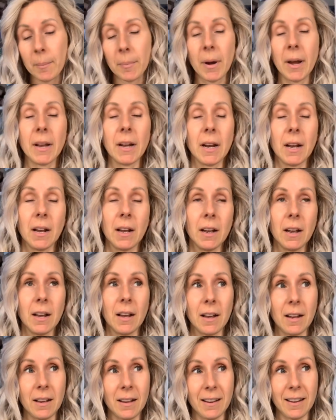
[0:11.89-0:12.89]
but
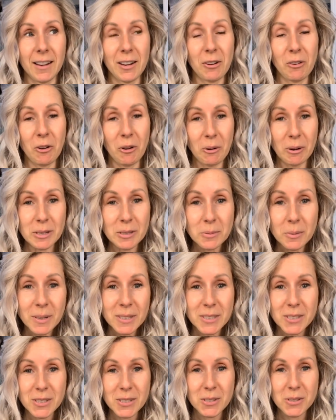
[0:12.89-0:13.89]
I don't always
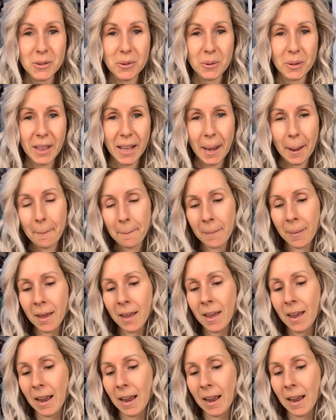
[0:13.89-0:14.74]
want to do them,